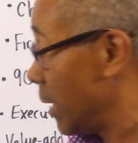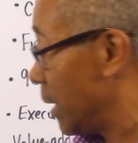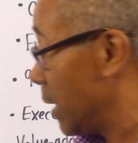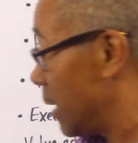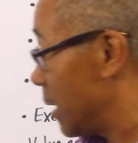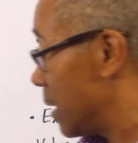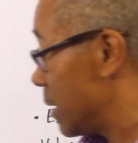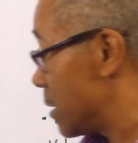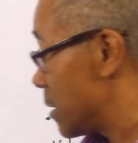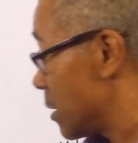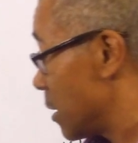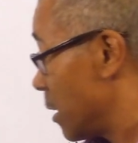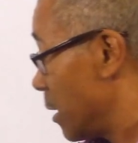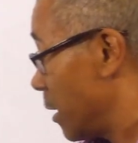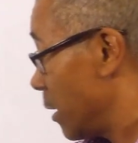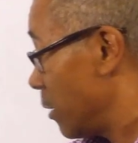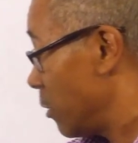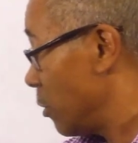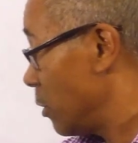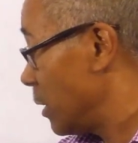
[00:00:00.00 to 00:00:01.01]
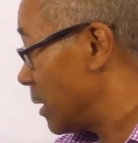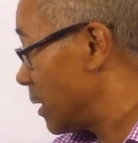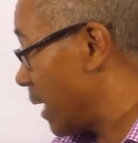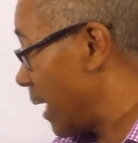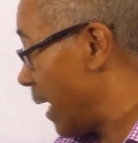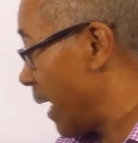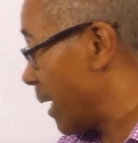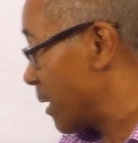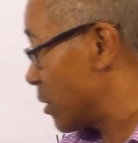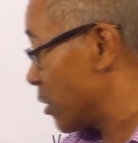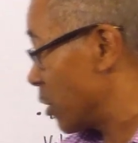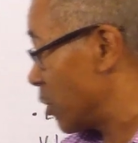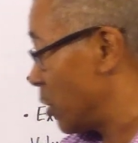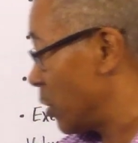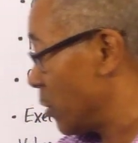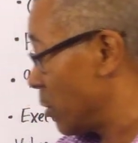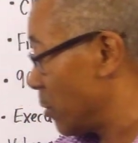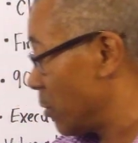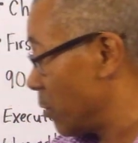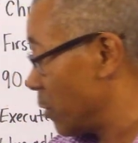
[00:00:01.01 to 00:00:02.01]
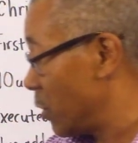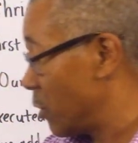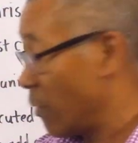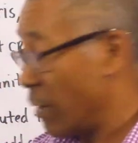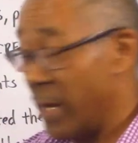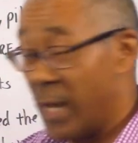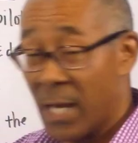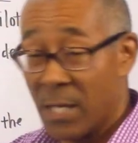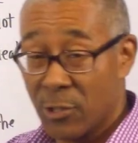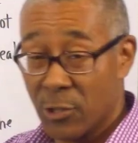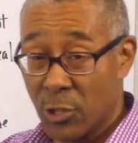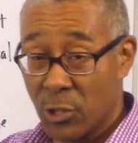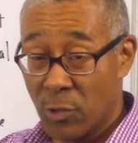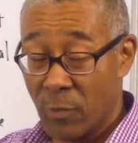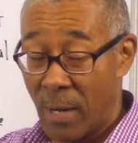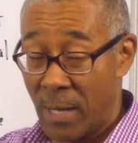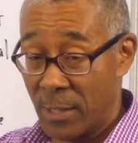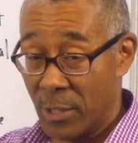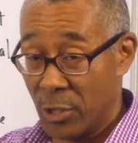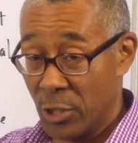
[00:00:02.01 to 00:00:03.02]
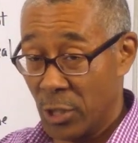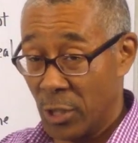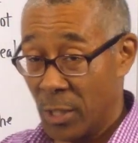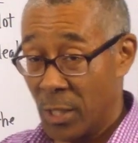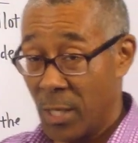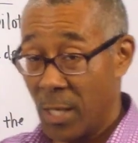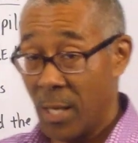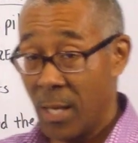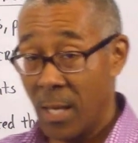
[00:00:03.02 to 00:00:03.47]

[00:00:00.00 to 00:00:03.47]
is you need to execute your exit strategy.